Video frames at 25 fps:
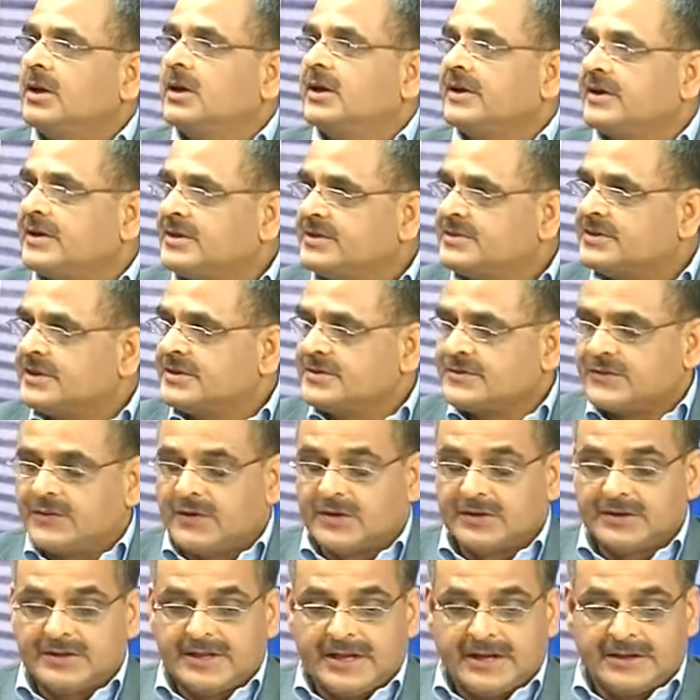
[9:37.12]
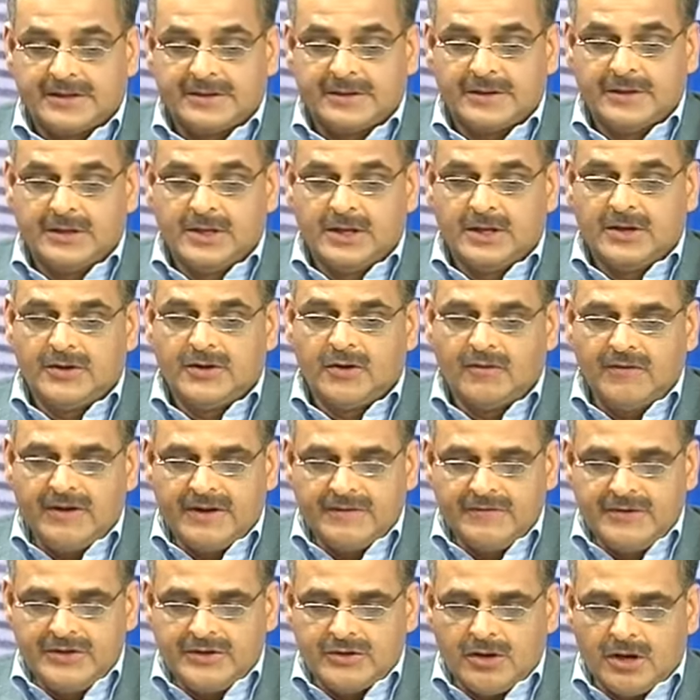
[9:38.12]
reasons for that. Now, when
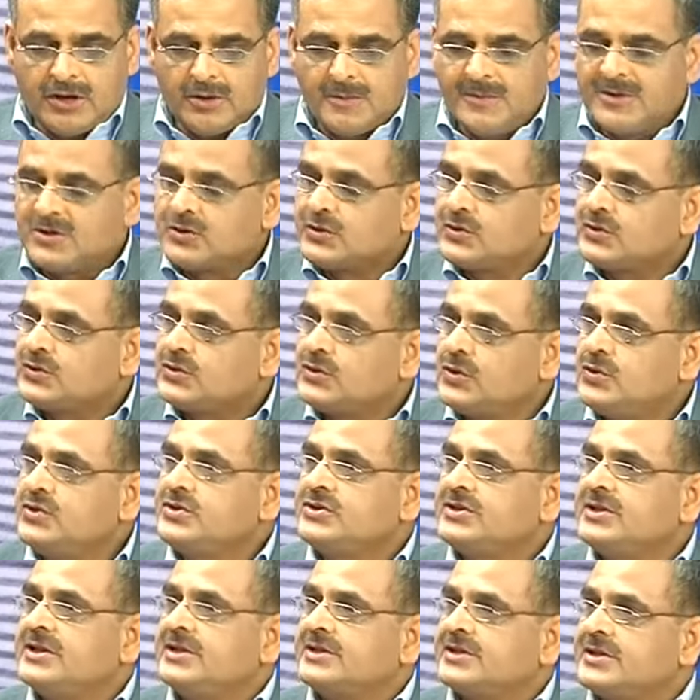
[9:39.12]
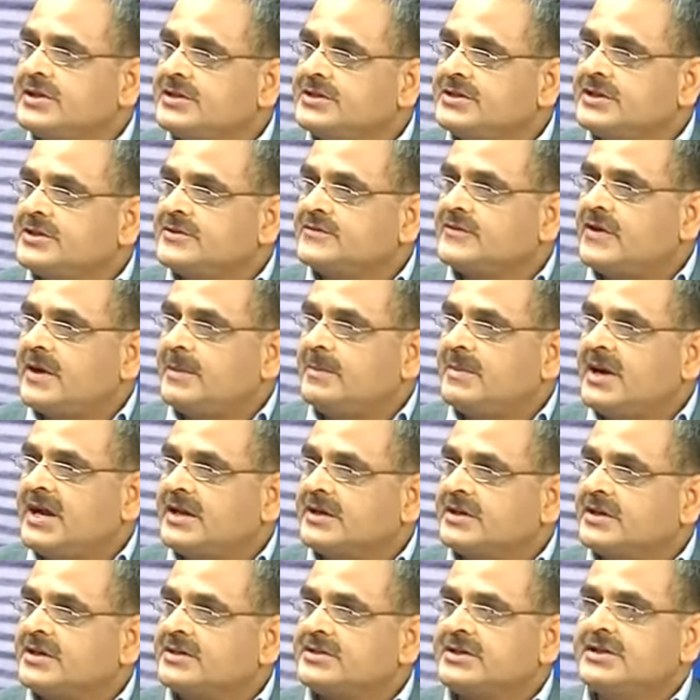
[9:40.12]
we talk about social reasons for
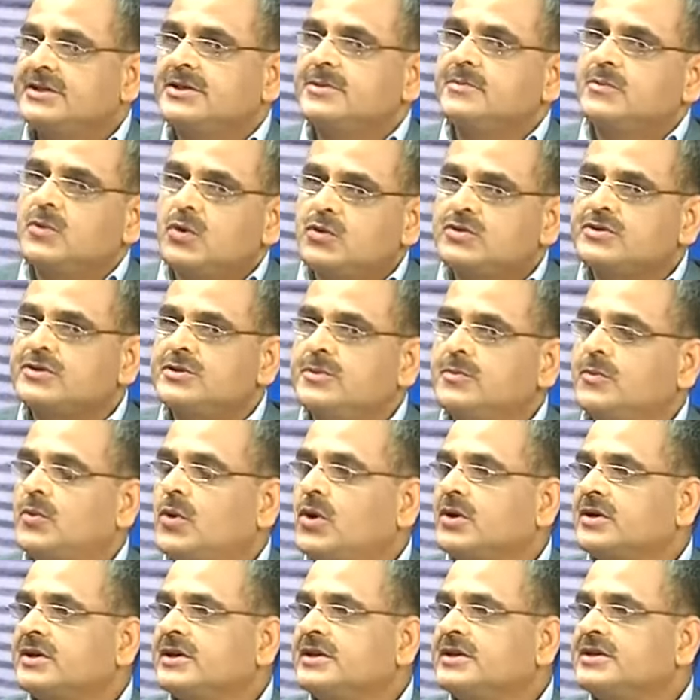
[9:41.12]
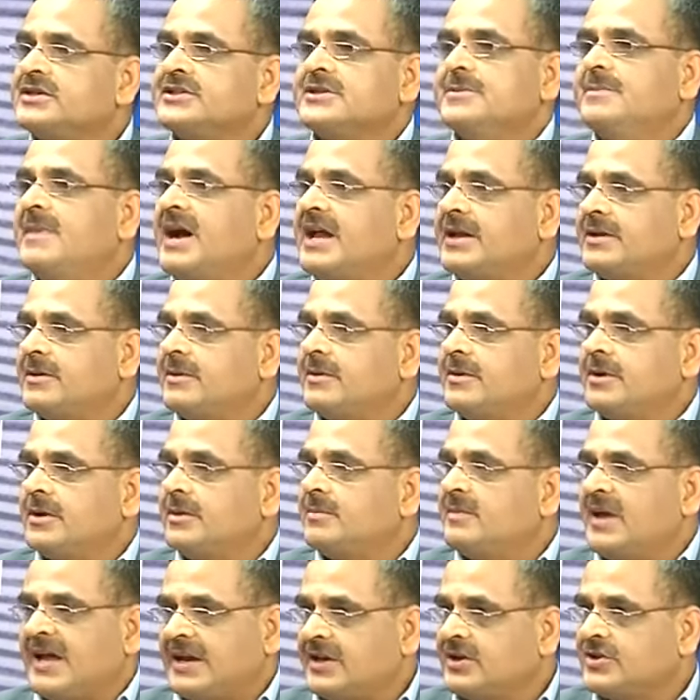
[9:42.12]
migration, the most important is the
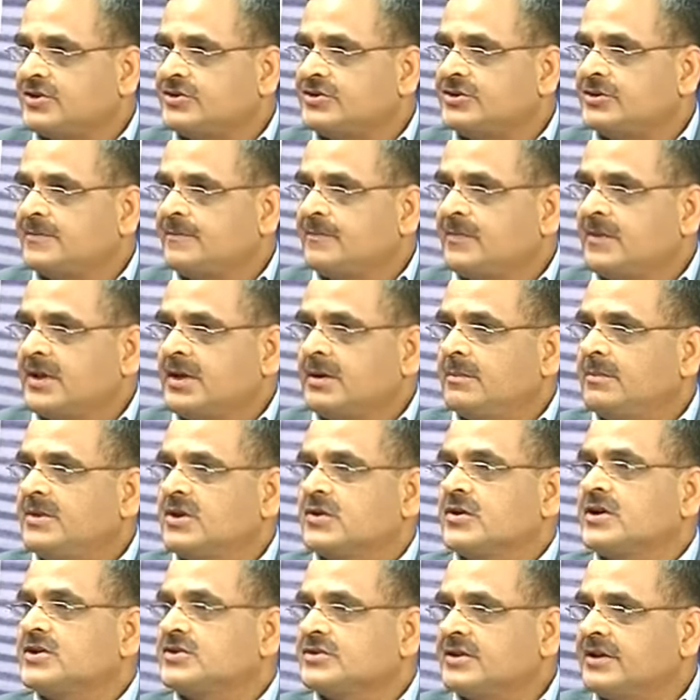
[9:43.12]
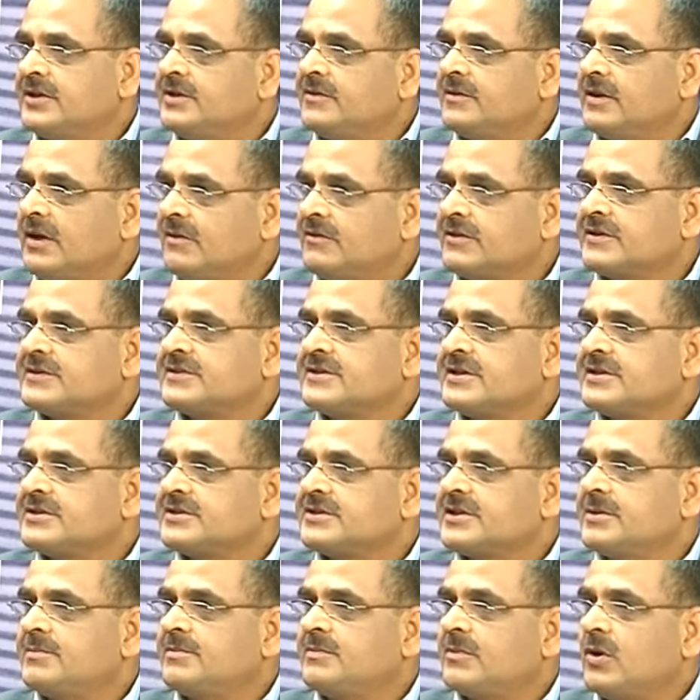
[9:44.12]
marriage. Because in our
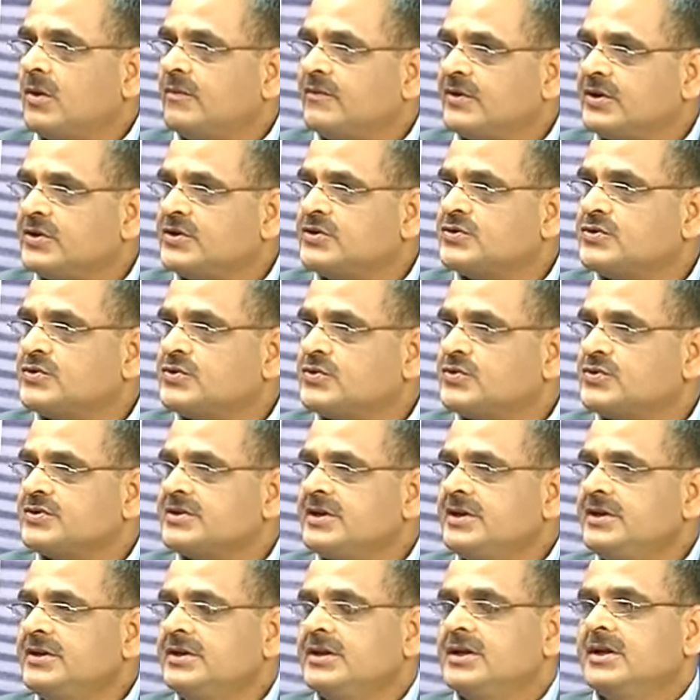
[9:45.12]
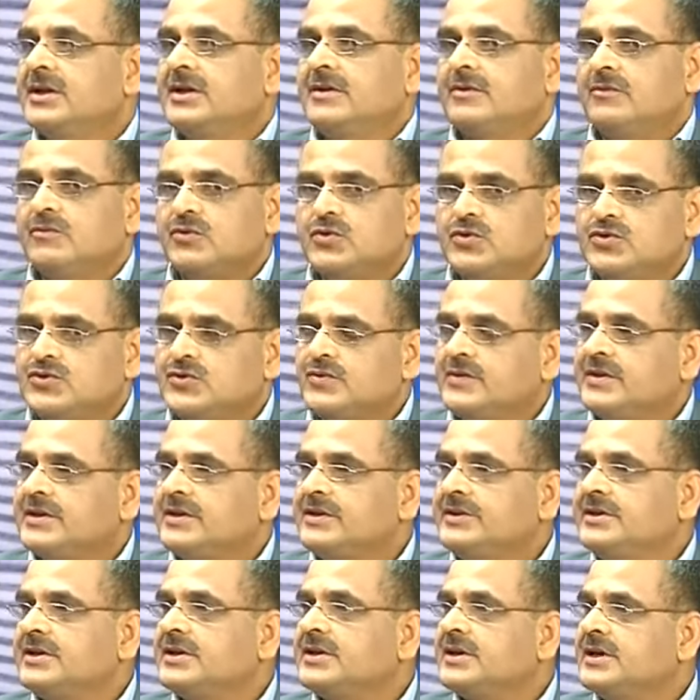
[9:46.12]
system of institution, usually
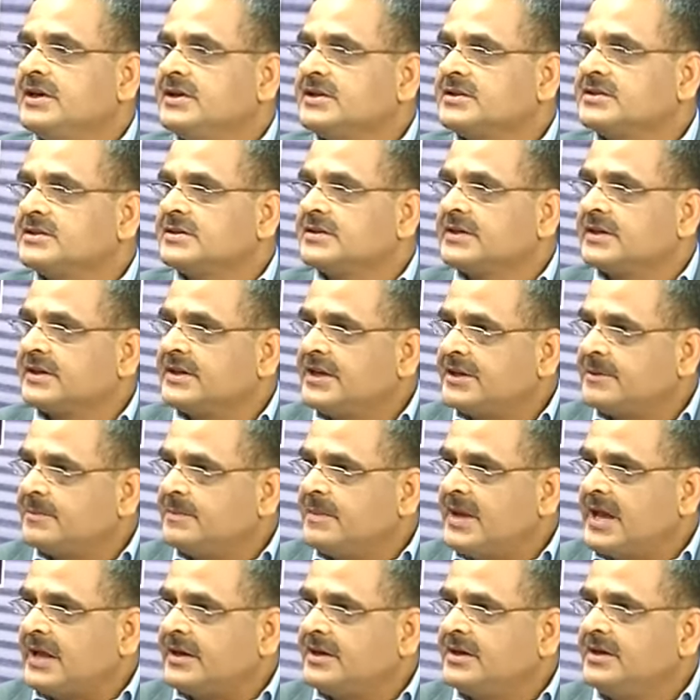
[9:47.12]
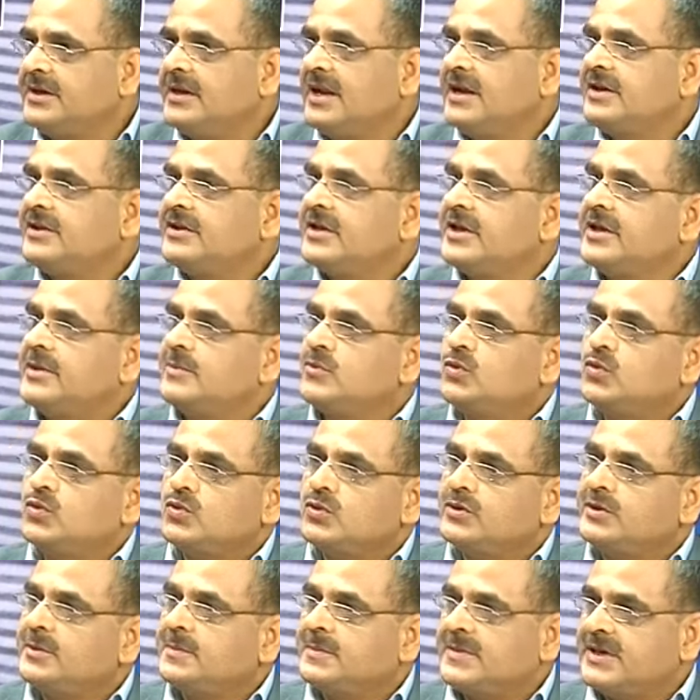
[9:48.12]
the girls get married and they move
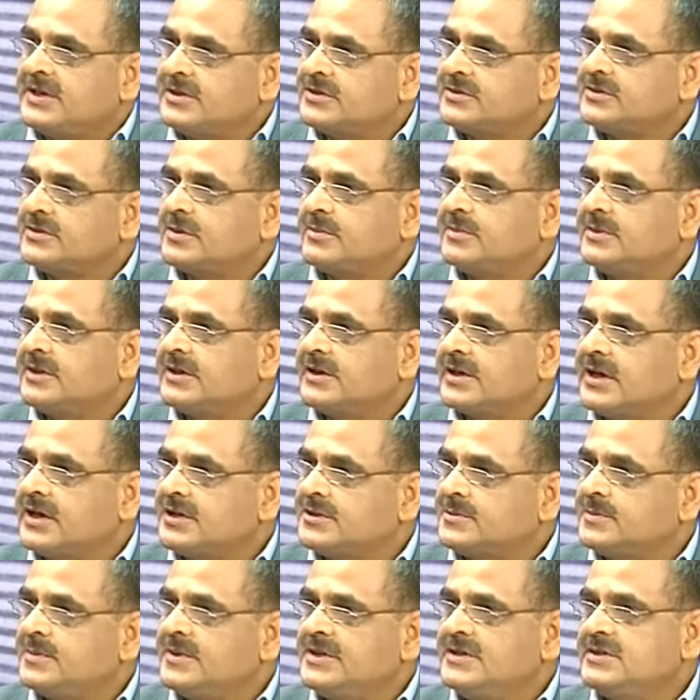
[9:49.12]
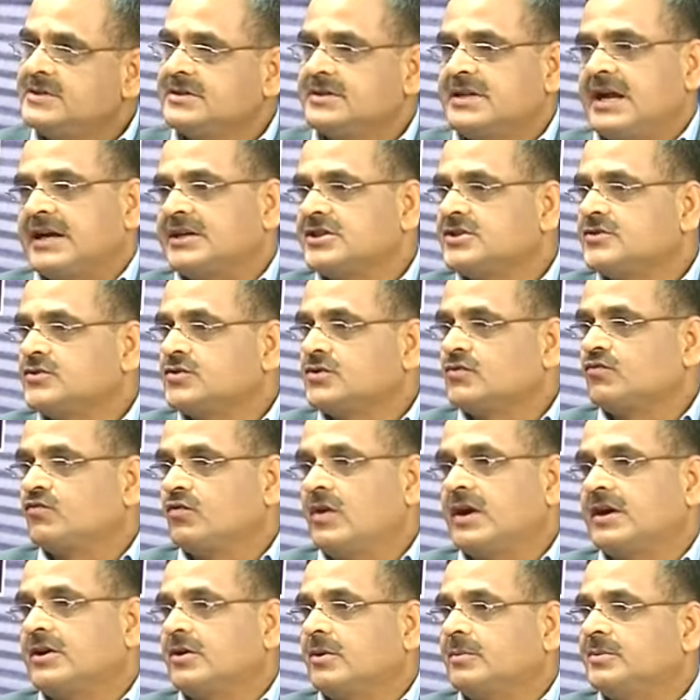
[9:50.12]
to the place of their husbands. That is
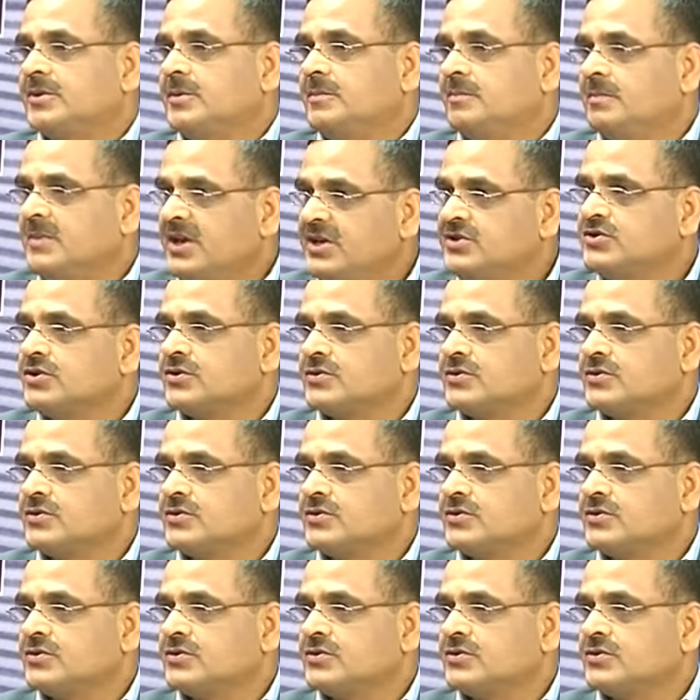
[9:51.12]
one of the major.